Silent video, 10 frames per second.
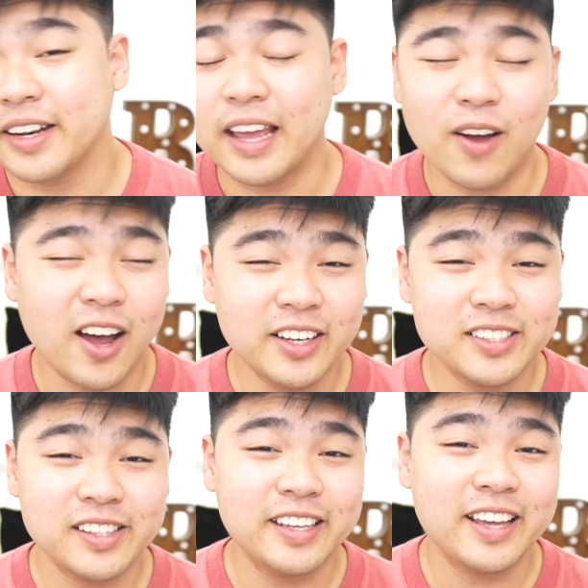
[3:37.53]
Now
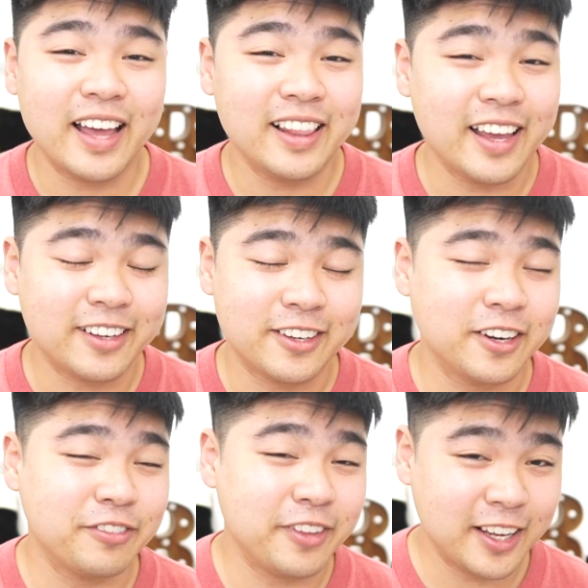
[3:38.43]
honestly, I like
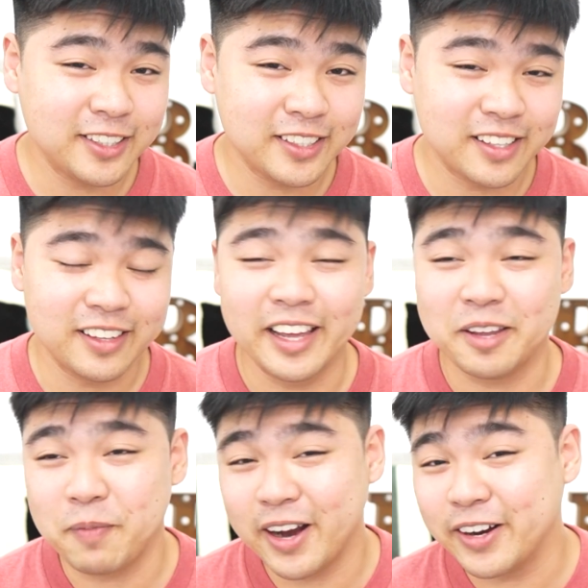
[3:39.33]
curved edges
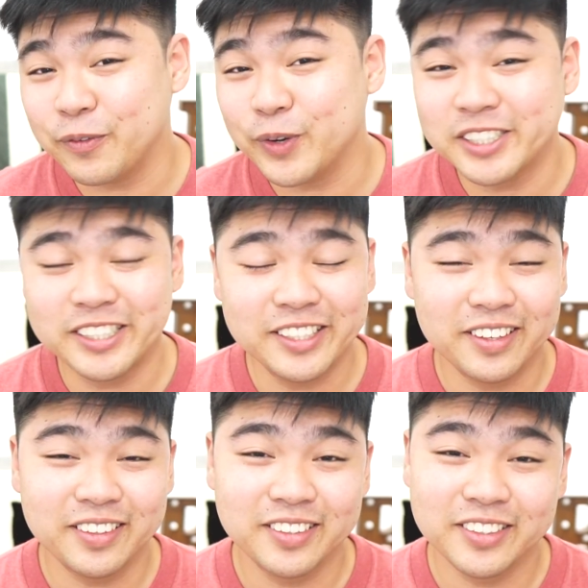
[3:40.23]
unlike Mary which
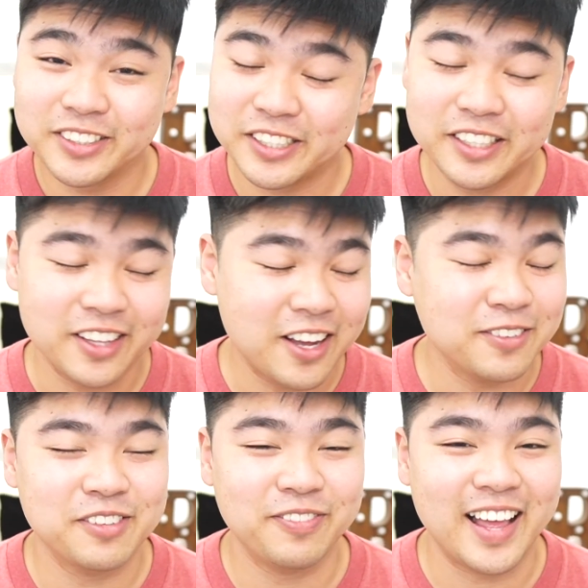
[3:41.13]
she
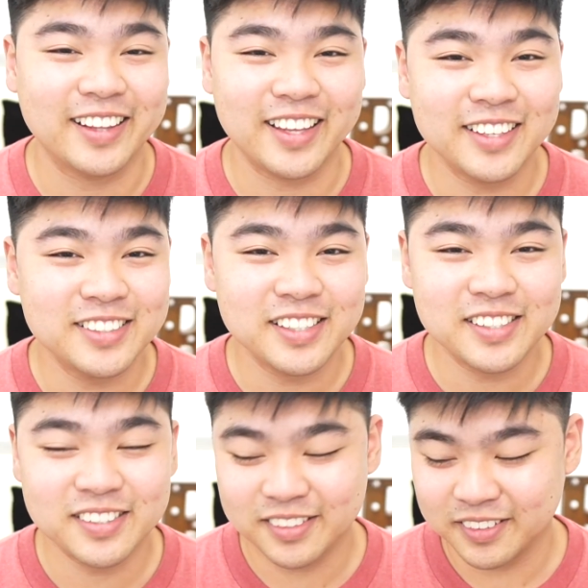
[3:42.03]
loves flat
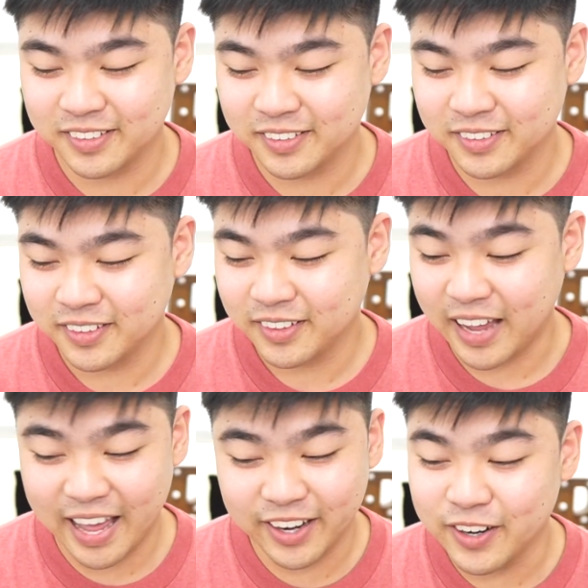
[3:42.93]
edges.
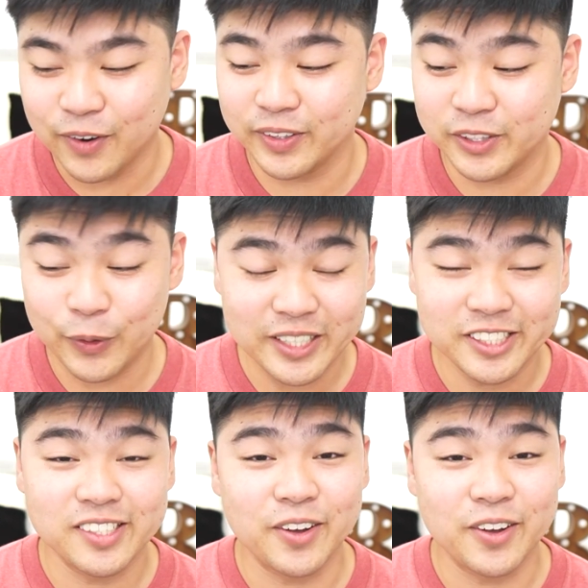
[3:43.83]
I don't know, to each his